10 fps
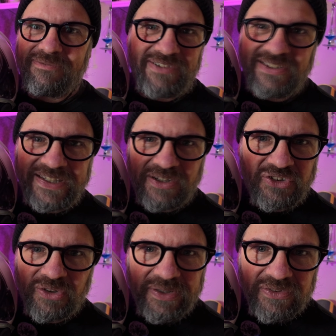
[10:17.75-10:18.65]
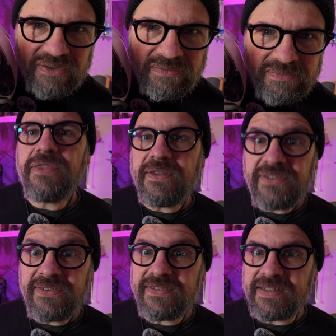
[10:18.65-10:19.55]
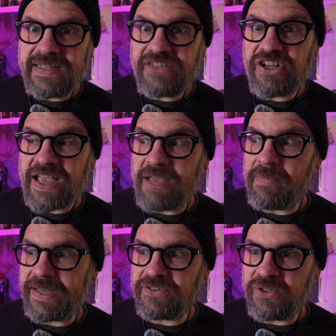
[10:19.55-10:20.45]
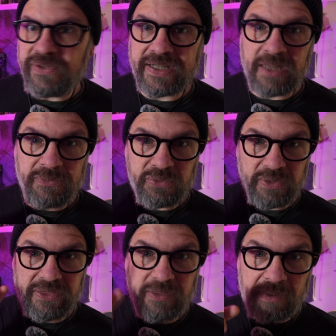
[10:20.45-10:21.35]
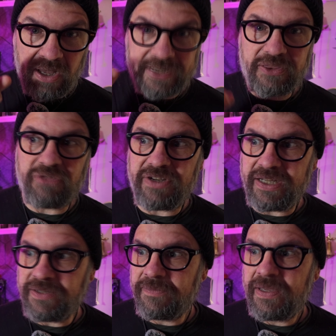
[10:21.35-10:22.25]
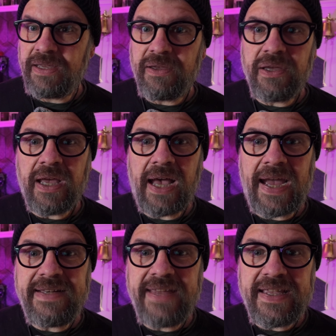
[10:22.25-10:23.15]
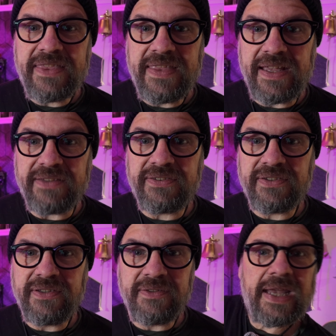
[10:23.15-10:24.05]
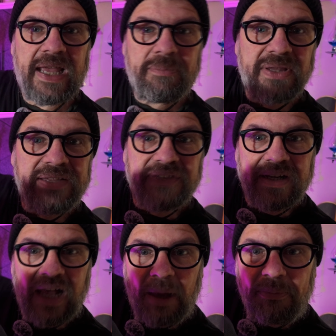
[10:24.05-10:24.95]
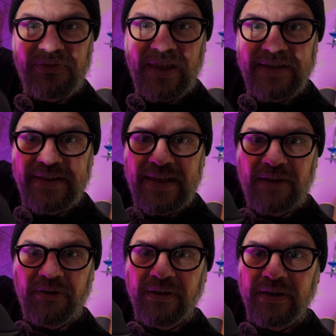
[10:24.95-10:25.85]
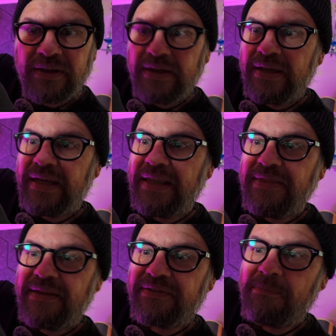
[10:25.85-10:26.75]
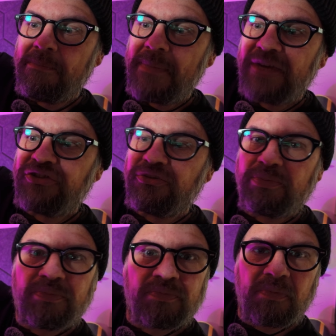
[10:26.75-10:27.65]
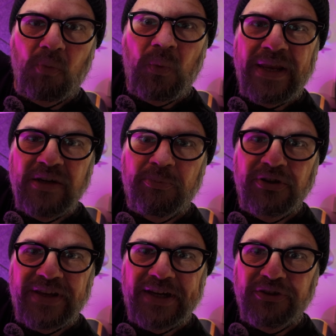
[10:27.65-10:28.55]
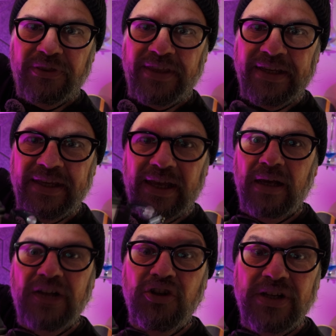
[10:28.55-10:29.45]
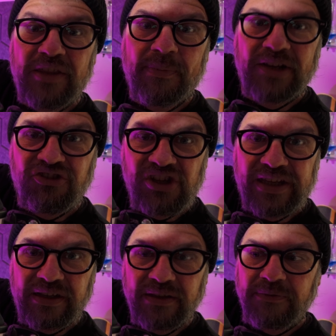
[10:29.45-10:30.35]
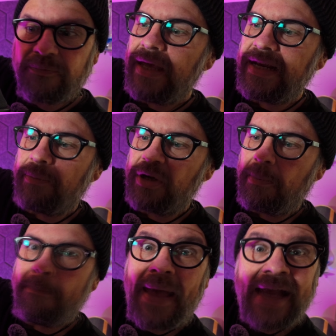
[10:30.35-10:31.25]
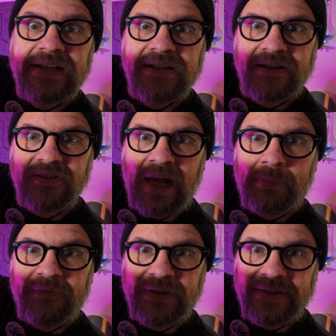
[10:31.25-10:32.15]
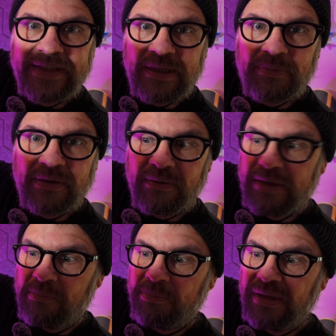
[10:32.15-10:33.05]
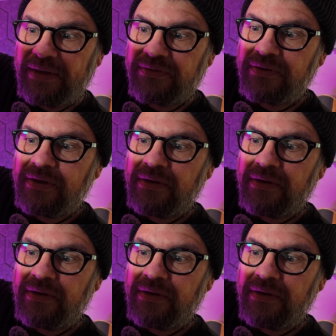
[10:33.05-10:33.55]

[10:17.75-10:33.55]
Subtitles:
really no choice. This is the DJI Mic 2 that comes with the Pocket 3. I take this and I place it upside down in this mesh wind protector thingy underneath my chin, and I put a magnet on top of it to keep it in place.